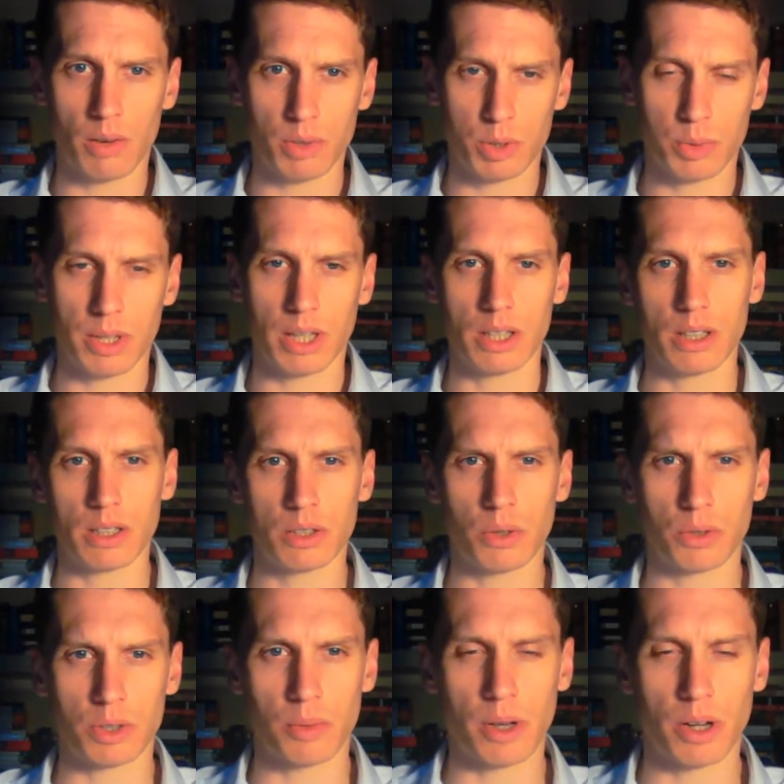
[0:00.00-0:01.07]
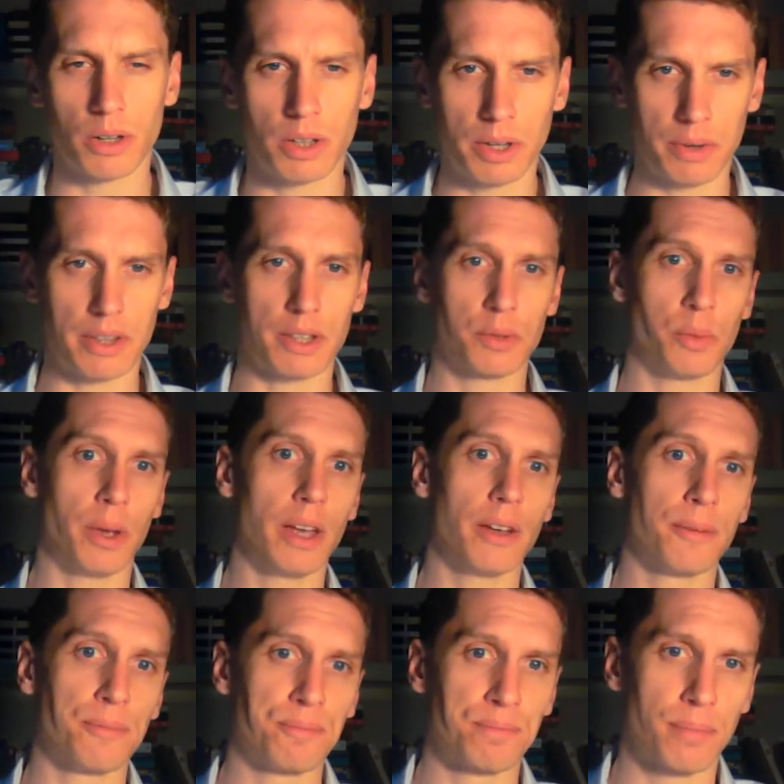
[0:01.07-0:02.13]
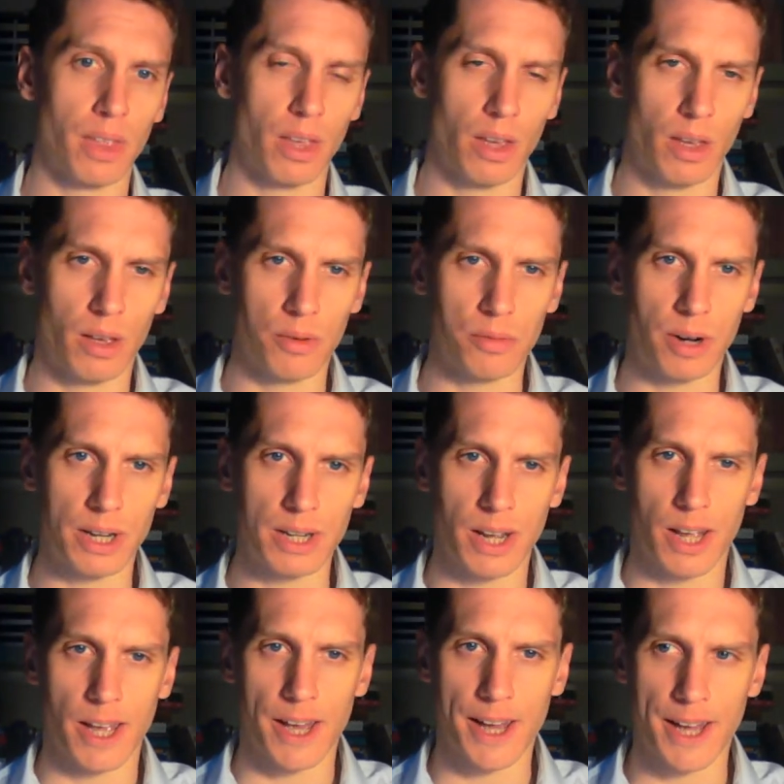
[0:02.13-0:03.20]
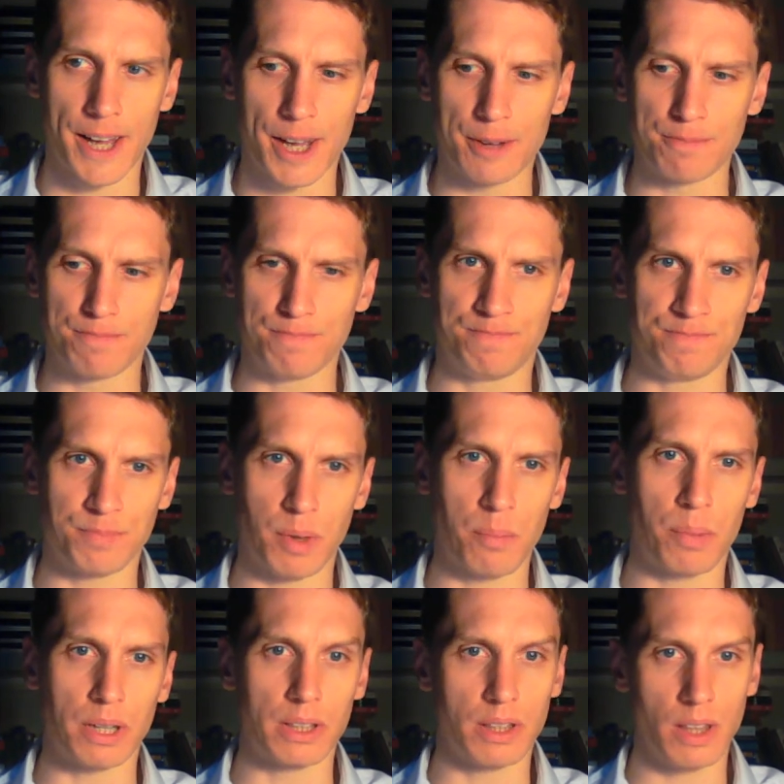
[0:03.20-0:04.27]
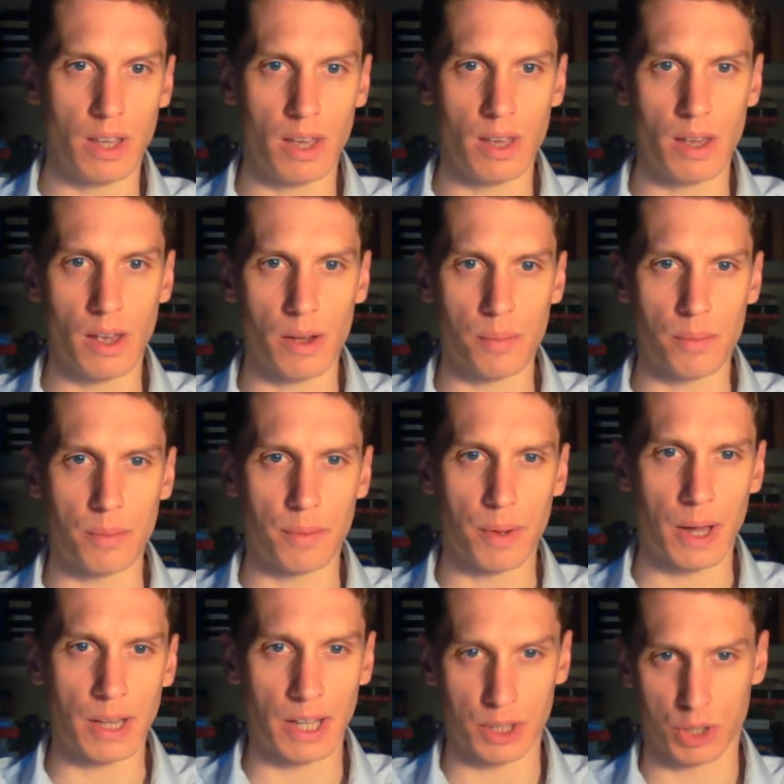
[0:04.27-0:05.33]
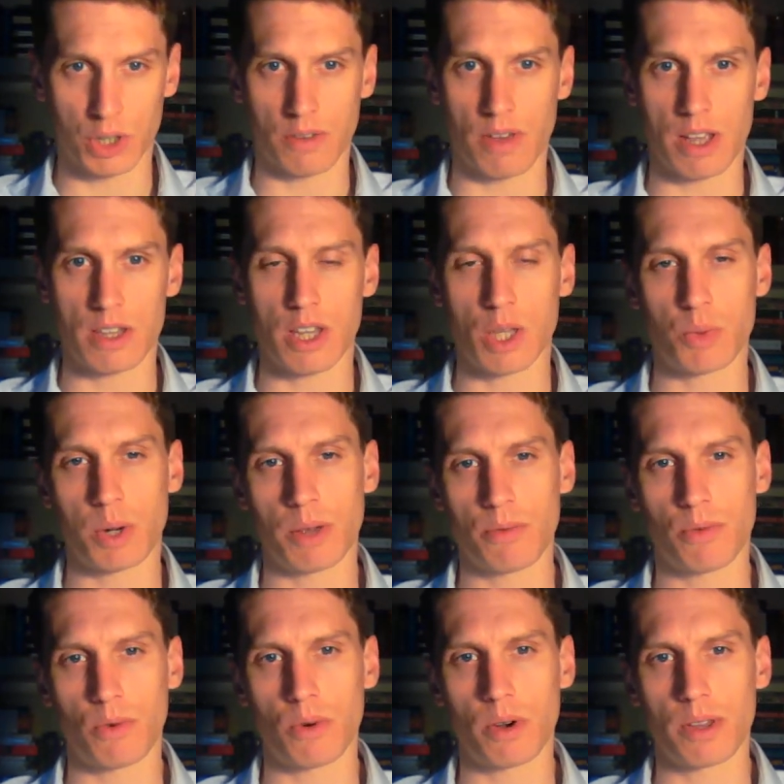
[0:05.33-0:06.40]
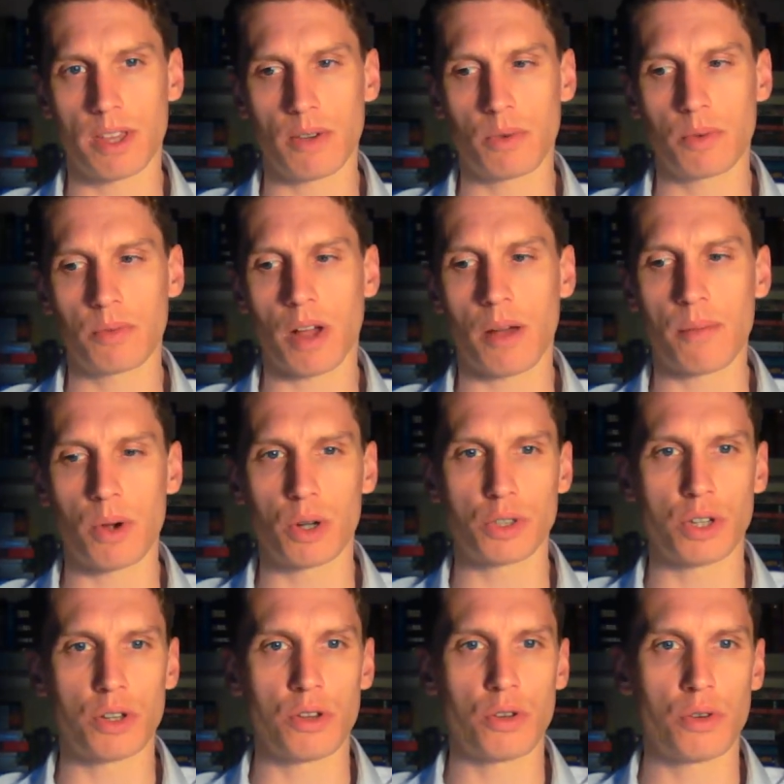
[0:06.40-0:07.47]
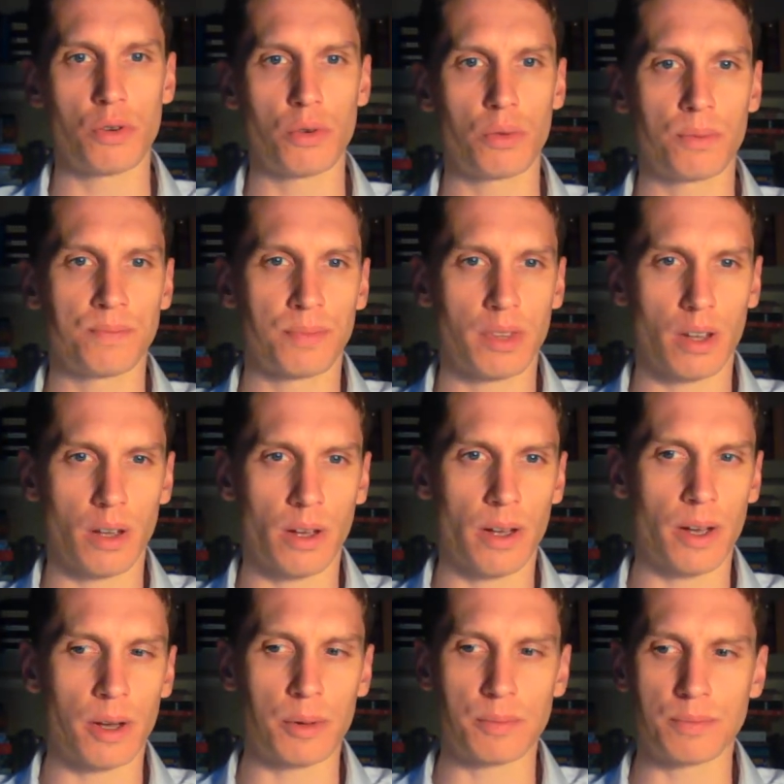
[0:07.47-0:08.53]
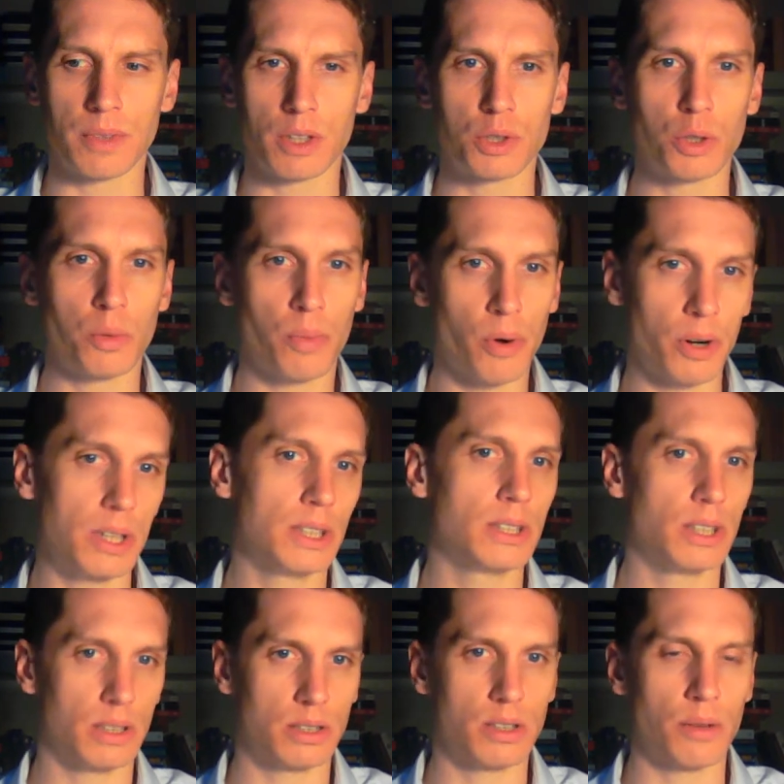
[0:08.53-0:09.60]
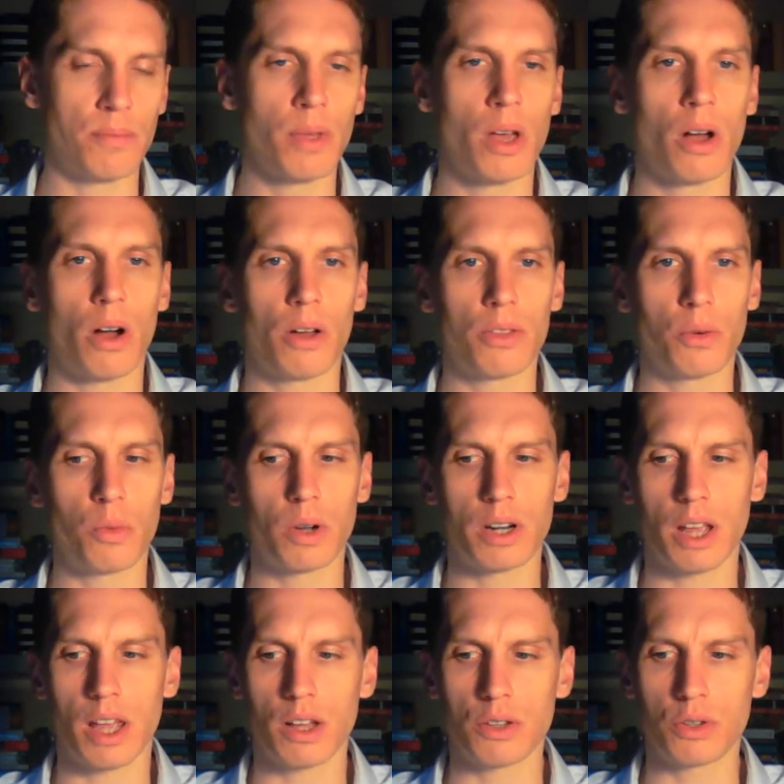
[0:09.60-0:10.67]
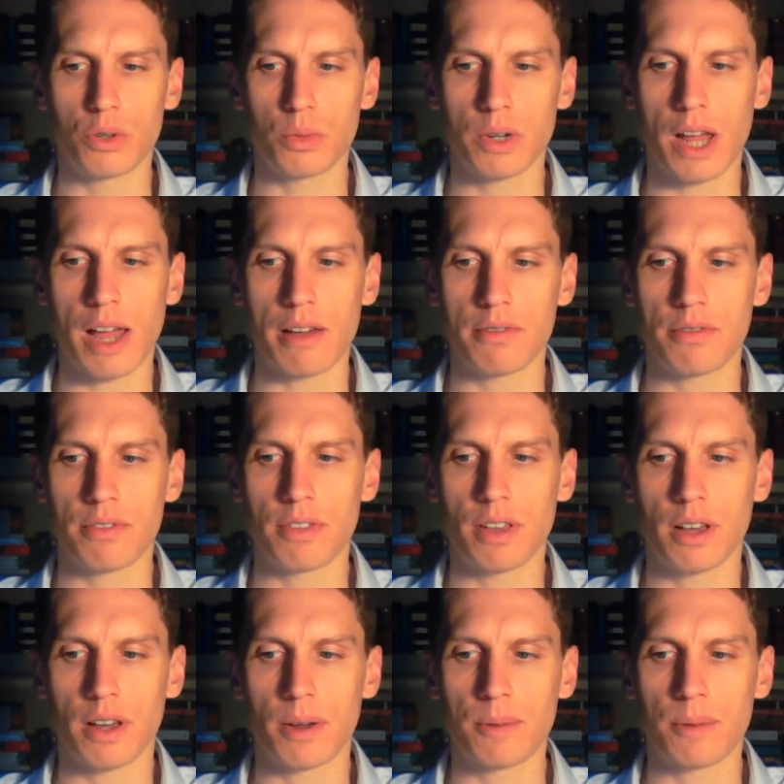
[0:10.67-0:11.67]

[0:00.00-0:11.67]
which we talked about earlier this week, right? But the election of 1824, there would emerge a new two-party system. On the one hand, you would have